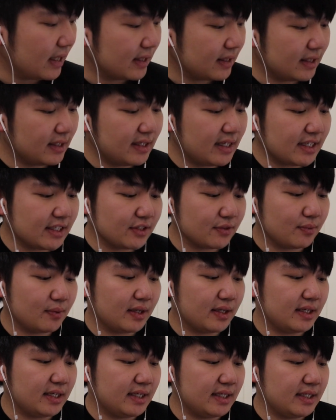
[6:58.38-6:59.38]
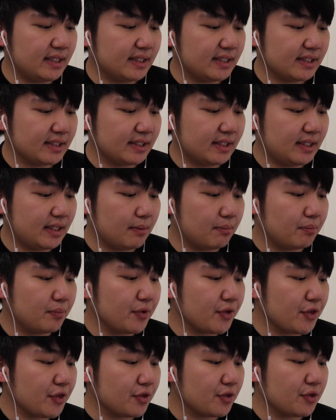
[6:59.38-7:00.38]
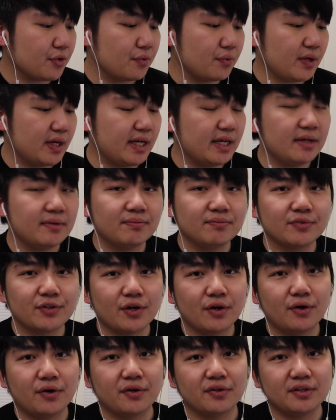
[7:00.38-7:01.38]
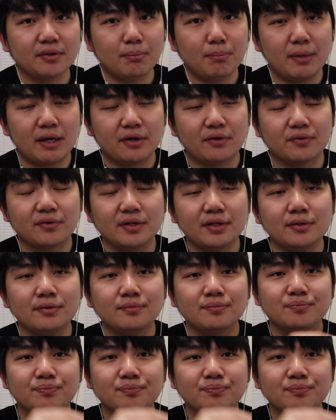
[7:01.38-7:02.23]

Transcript: The next one is number three, called the Baron.